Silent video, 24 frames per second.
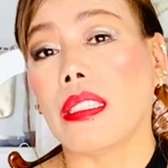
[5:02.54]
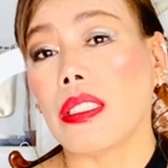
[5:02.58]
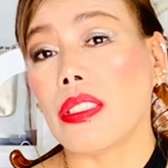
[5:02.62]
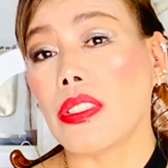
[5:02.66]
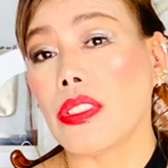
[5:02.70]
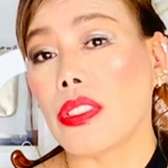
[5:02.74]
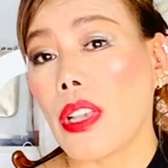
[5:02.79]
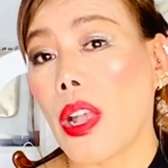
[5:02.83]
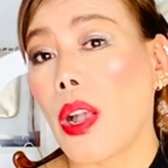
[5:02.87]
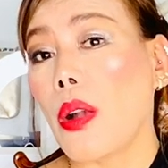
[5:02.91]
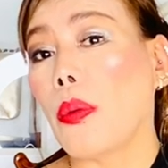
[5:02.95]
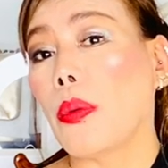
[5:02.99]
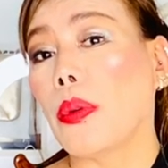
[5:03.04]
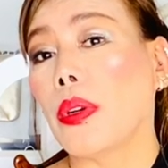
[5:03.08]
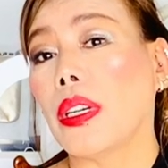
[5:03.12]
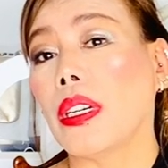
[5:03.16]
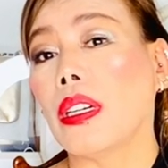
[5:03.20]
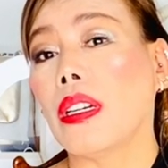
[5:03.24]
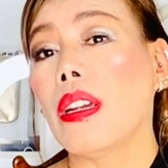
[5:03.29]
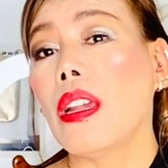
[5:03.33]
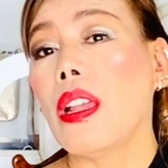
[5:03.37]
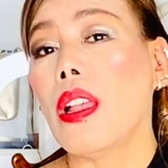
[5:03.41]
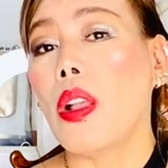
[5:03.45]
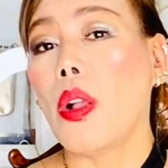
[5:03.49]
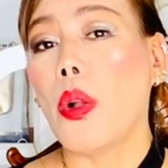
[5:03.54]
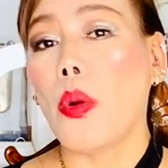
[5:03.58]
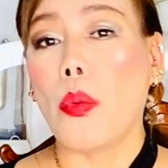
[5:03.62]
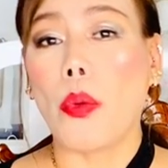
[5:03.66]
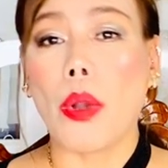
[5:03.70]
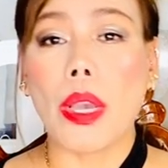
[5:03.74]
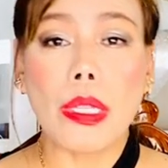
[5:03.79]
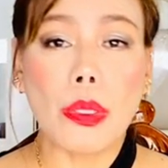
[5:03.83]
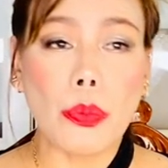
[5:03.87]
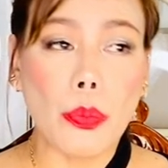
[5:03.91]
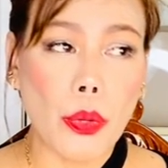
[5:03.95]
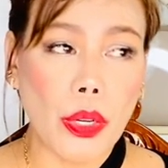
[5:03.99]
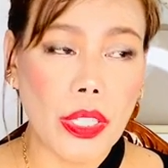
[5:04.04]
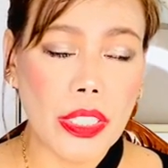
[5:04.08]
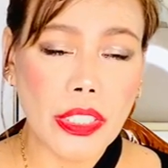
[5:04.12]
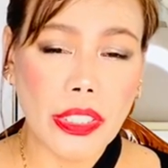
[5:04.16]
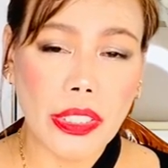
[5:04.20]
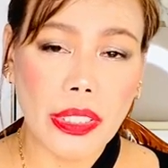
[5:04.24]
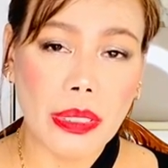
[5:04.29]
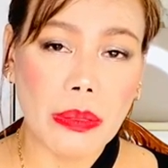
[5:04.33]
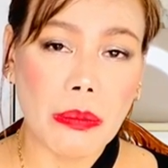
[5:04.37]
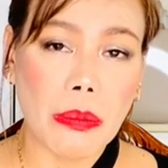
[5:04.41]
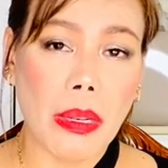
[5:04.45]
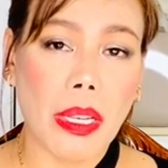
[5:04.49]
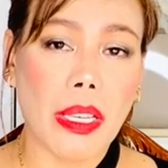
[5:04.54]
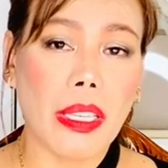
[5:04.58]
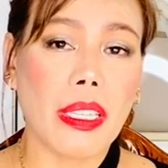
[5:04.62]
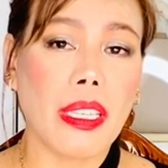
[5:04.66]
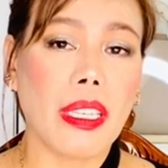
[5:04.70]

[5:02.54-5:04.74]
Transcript: a shower while washing my